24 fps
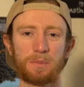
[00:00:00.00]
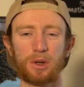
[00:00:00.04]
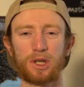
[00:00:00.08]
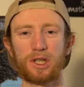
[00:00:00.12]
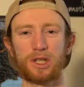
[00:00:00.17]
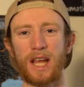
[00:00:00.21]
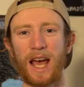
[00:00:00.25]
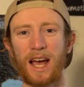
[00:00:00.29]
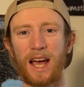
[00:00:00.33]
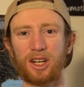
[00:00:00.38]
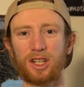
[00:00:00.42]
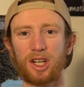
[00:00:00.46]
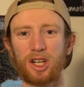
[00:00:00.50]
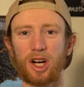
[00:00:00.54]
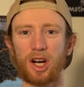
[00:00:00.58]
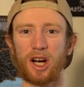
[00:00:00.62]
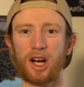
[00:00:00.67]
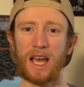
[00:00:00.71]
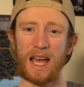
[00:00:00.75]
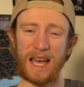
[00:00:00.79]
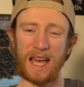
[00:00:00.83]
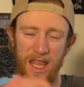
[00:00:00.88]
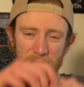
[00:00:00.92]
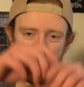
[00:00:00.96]

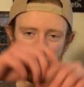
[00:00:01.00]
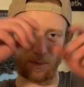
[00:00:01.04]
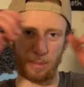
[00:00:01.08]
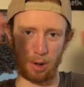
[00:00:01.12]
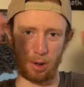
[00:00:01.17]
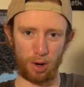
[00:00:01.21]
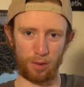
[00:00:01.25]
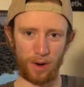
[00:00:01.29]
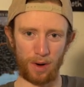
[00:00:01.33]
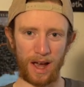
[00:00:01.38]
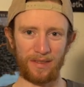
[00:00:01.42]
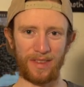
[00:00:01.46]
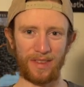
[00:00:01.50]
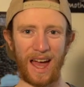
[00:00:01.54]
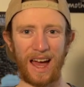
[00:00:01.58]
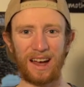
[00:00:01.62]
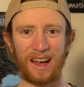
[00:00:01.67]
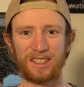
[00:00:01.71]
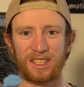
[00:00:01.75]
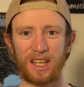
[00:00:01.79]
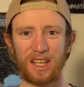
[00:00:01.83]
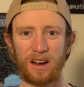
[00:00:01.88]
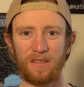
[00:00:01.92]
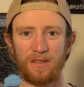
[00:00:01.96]
protector that you put around the
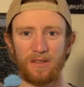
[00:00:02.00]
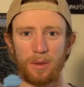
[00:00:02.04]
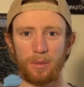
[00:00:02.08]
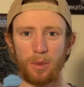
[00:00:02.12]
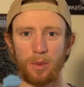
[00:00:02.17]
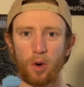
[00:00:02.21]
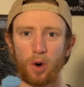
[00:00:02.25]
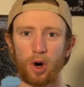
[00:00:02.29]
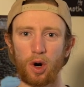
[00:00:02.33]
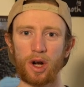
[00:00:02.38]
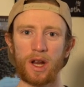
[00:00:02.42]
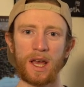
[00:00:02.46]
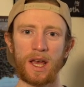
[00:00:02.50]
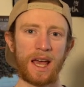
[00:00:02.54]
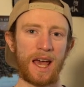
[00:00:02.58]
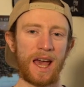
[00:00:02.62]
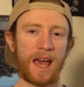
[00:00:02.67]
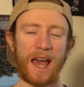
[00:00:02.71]
outside of your board.